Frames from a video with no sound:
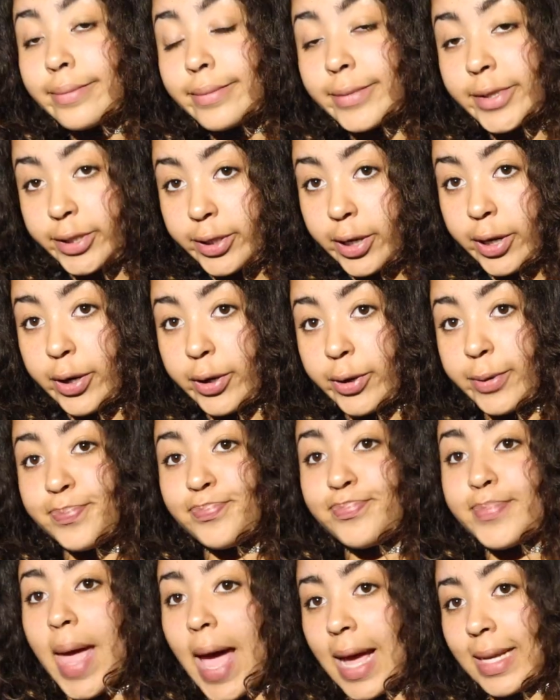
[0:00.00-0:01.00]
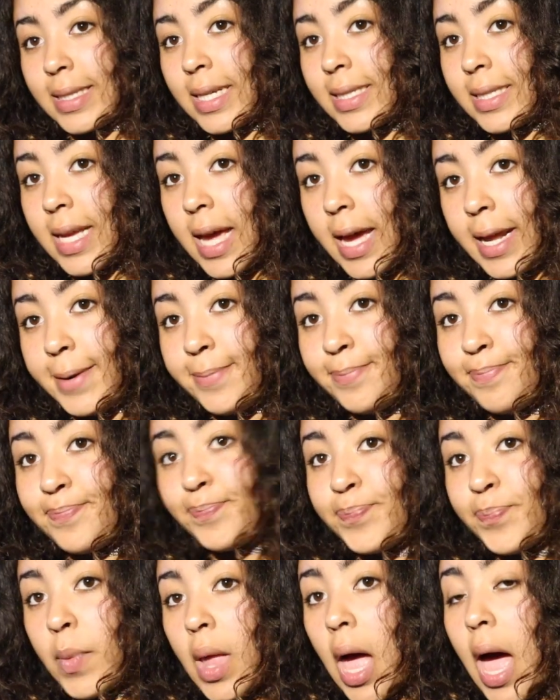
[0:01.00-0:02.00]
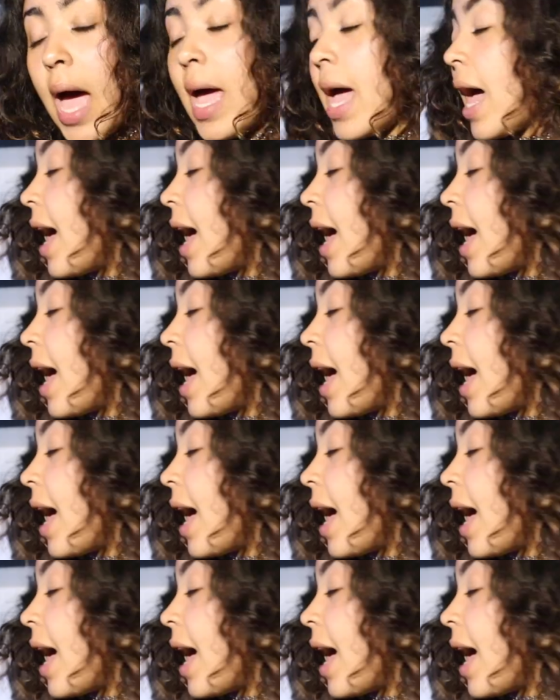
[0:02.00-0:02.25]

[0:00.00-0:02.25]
So, as I said, I